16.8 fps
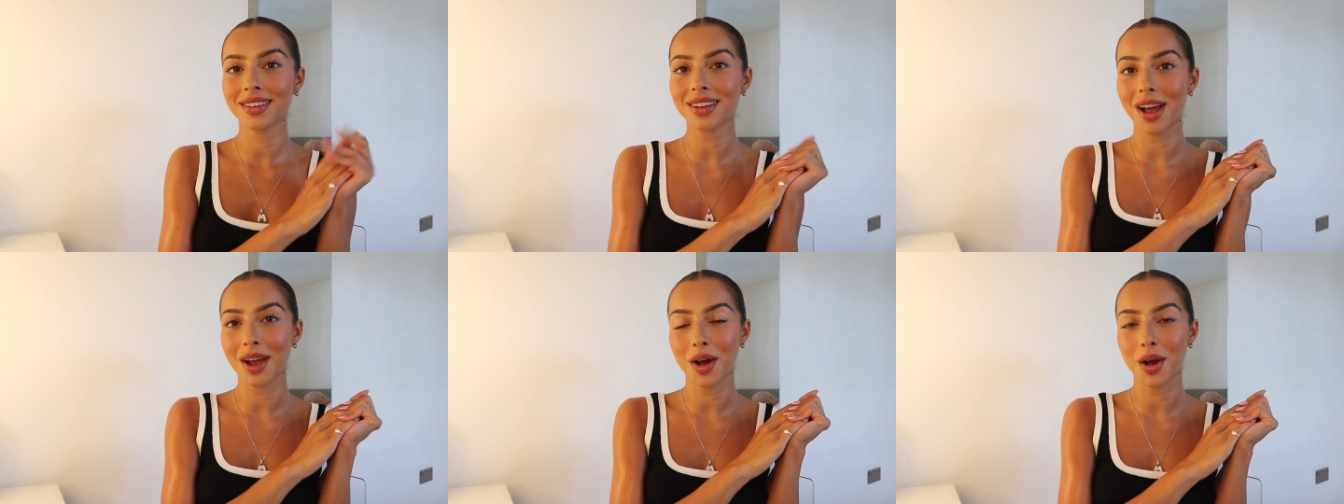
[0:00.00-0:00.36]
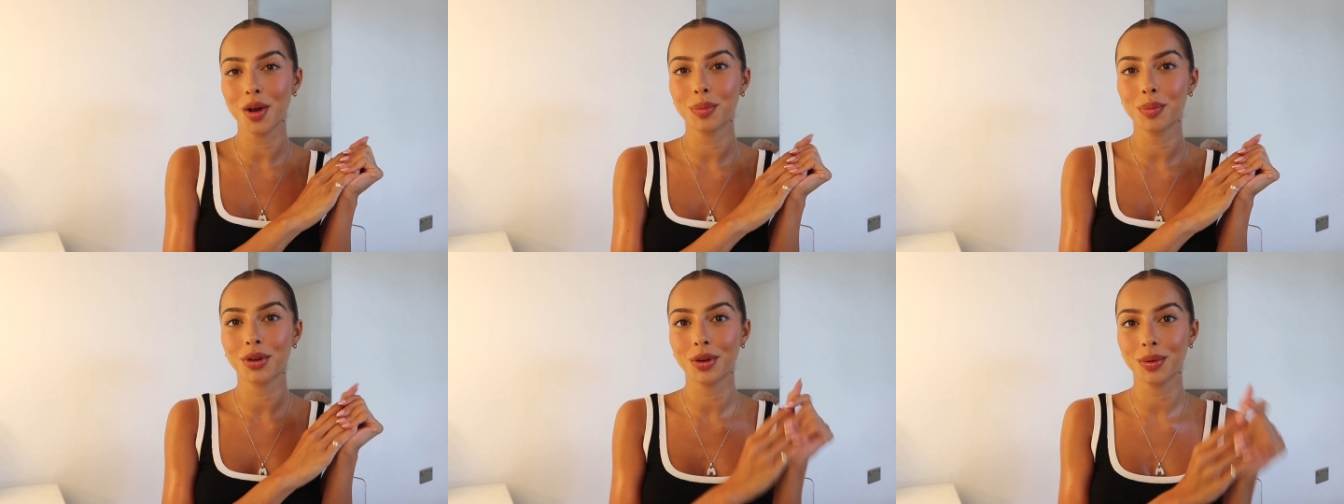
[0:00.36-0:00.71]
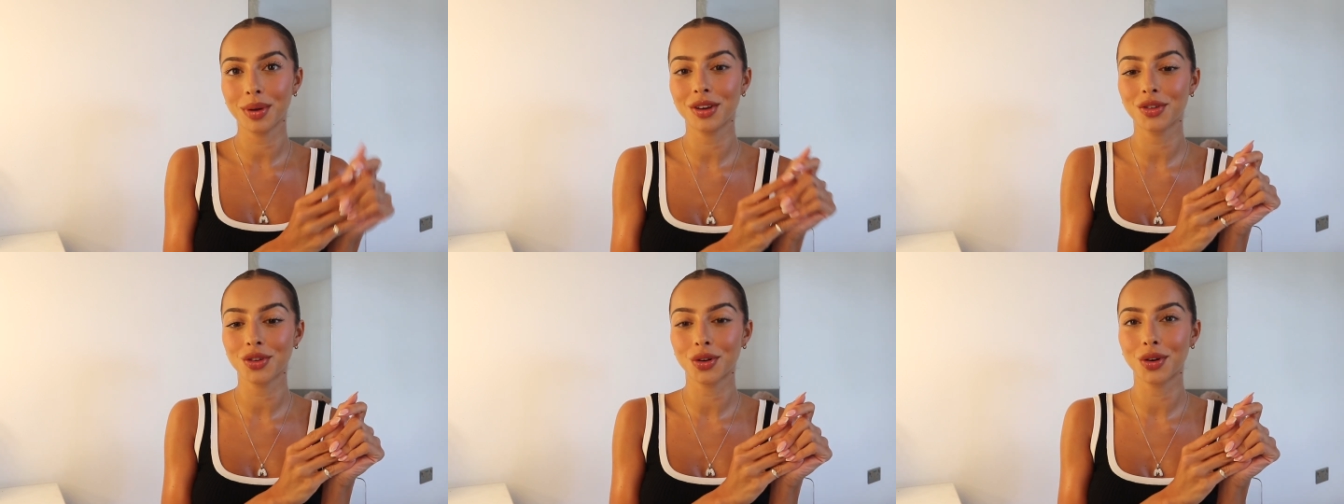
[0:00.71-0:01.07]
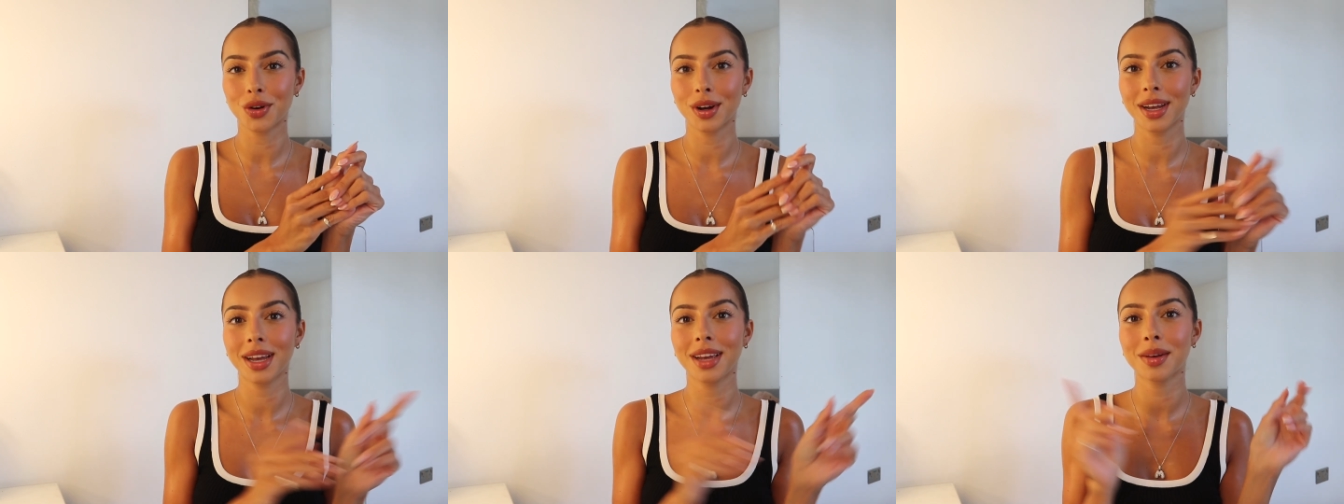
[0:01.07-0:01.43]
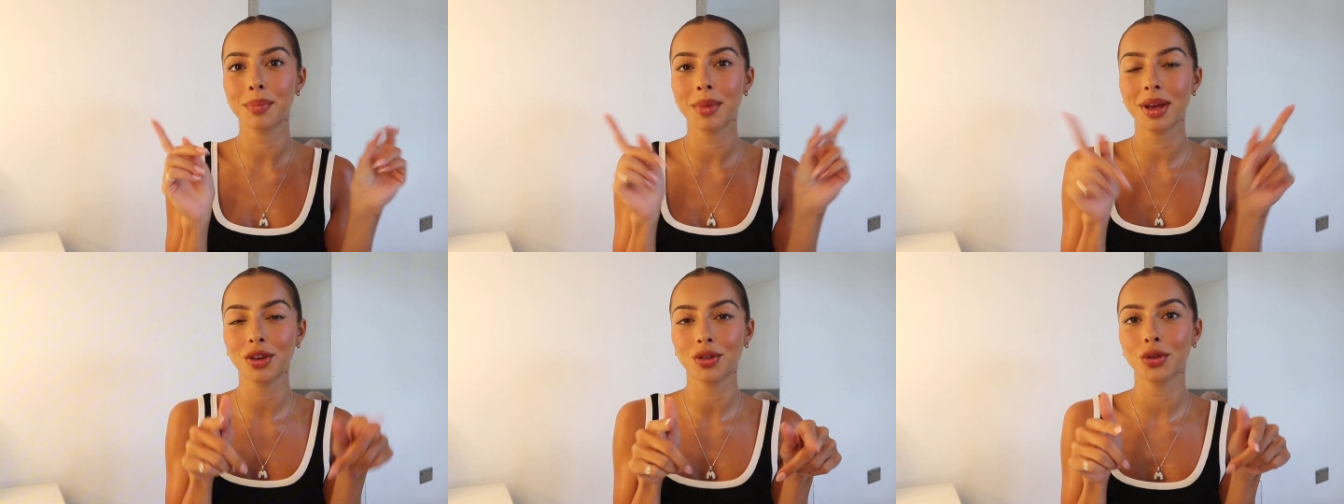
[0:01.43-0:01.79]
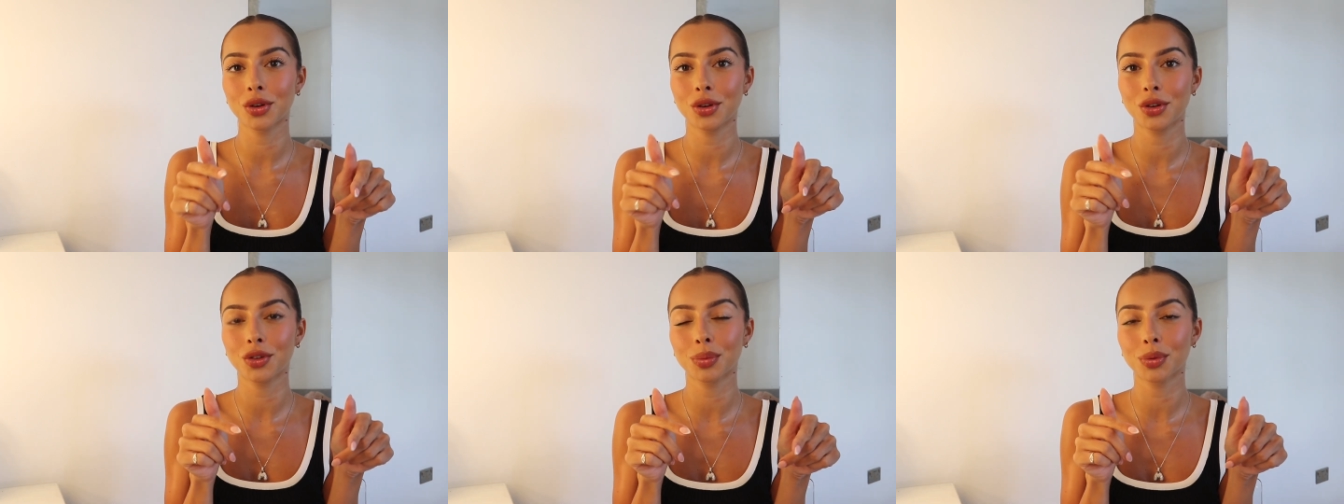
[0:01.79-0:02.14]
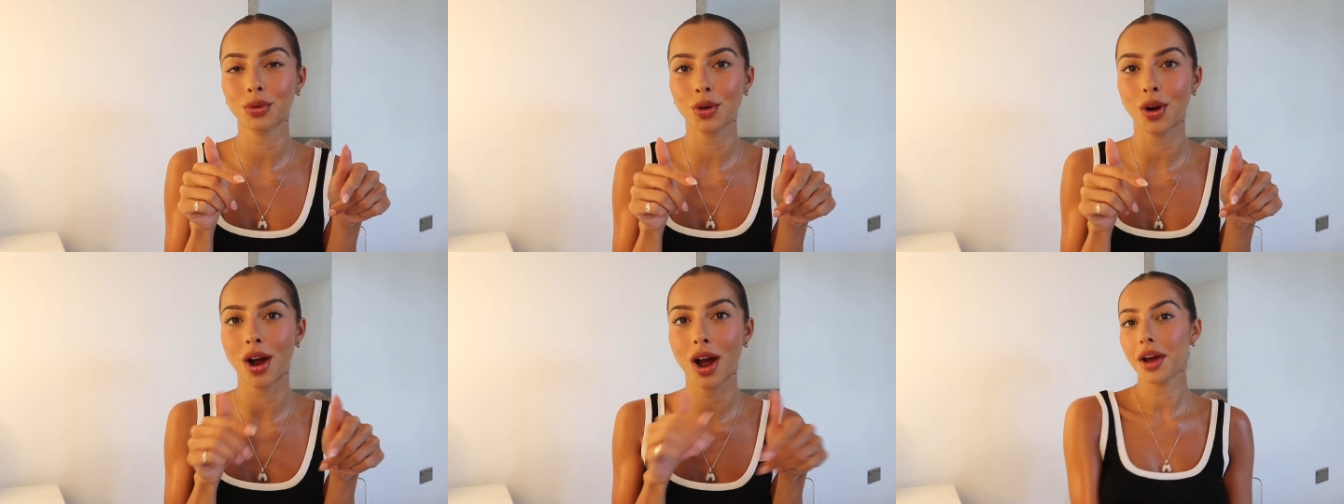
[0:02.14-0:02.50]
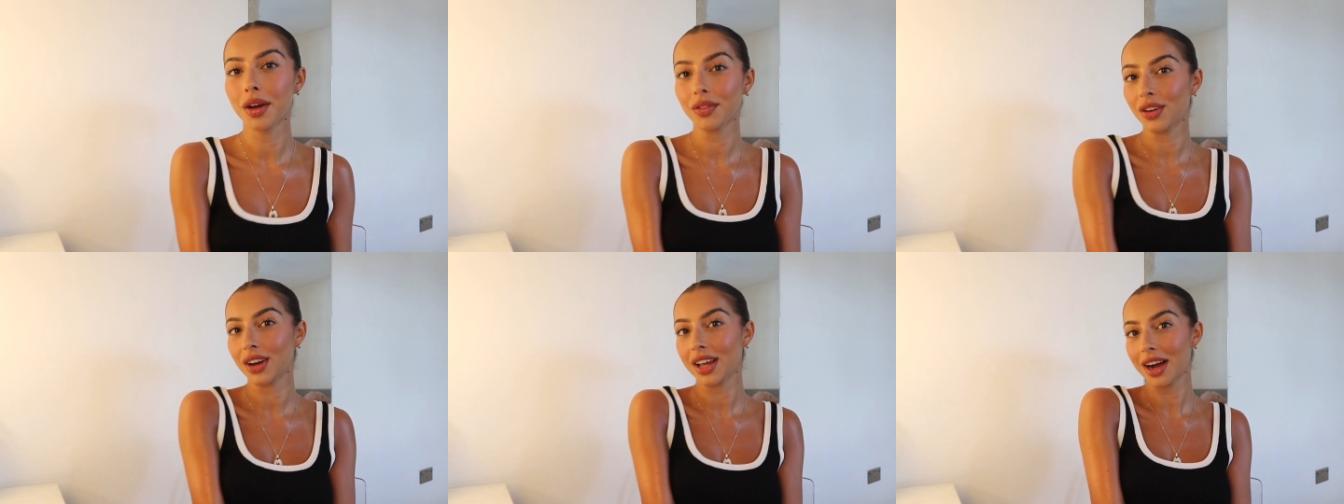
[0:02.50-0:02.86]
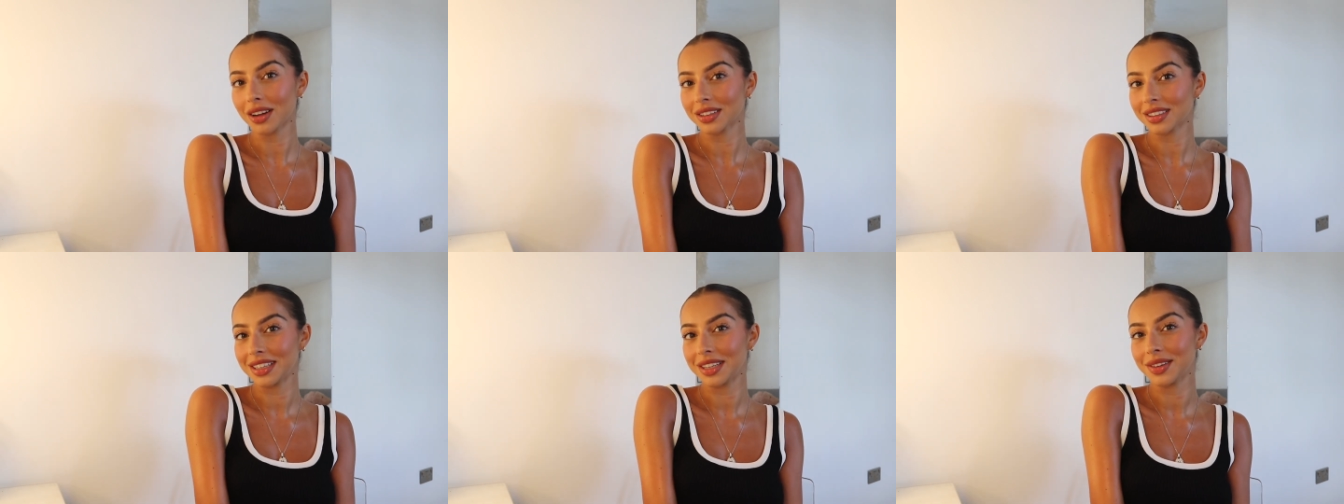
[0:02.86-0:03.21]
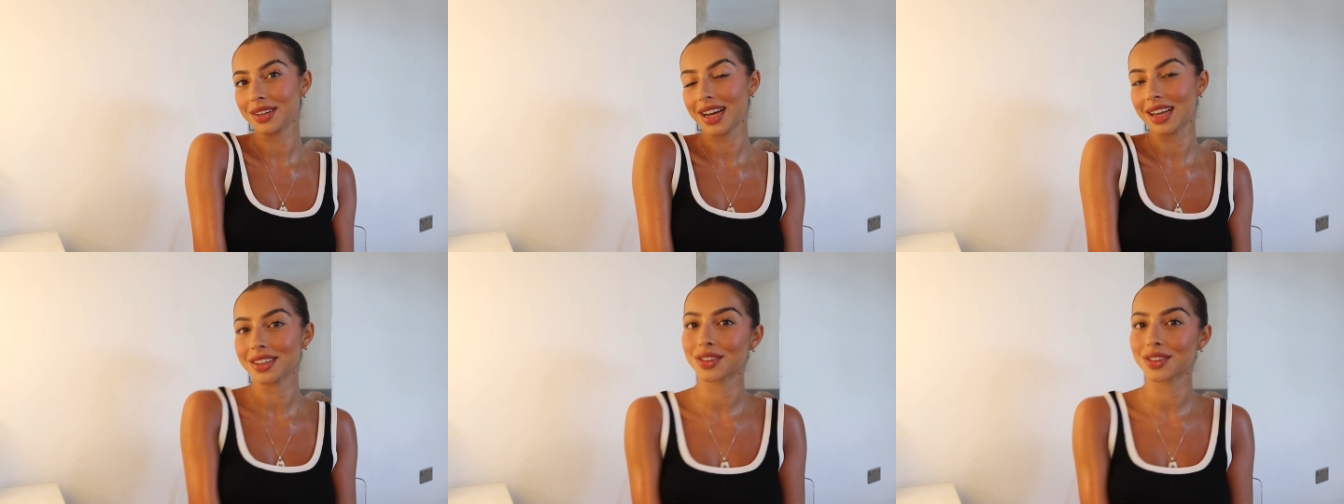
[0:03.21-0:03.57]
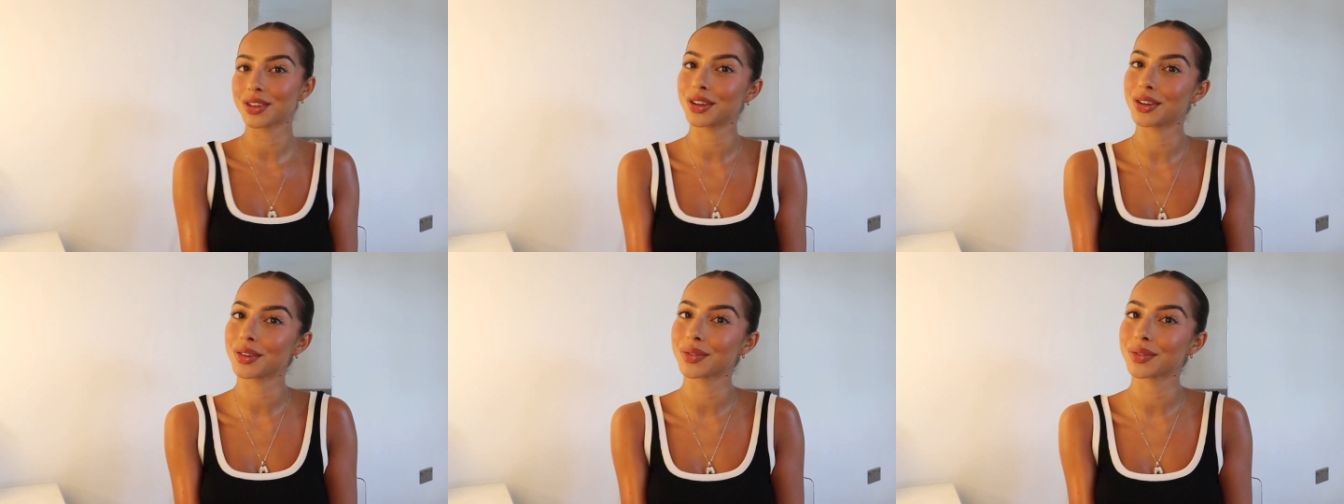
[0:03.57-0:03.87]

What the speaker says: I hope you enjoyed. Make sure you subscribe. Hopefully I'll see you again soon.